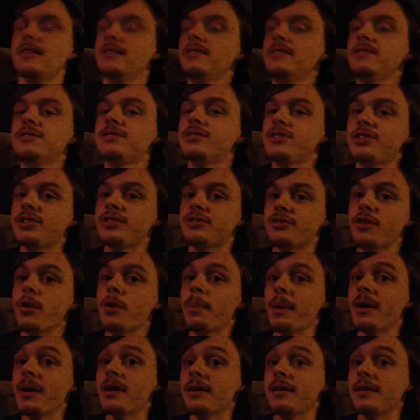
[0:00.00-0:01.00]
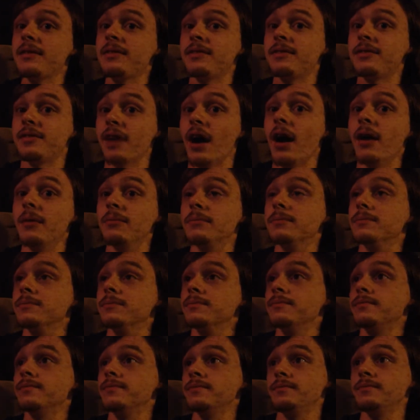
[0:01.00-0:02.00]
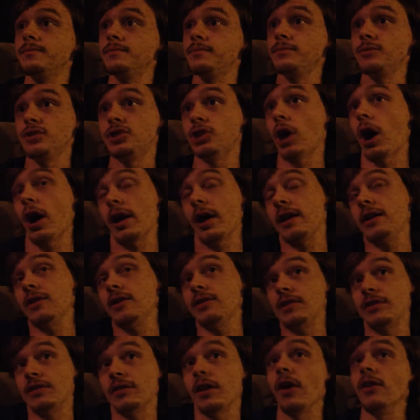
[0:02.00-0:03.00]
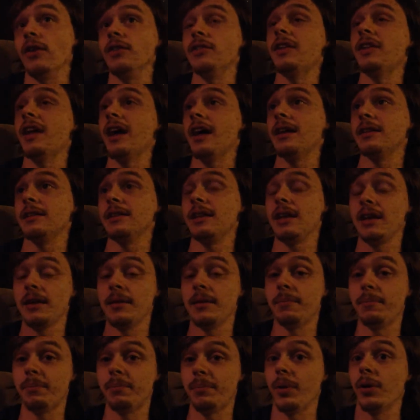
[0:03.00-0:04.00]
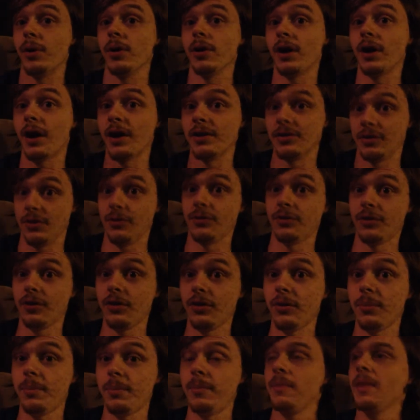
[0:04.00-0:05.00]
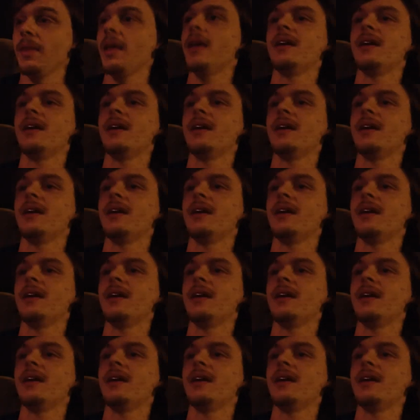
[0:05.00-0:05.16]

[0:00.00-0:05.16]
stupid, dumb jockey stunts that he put on YouTube.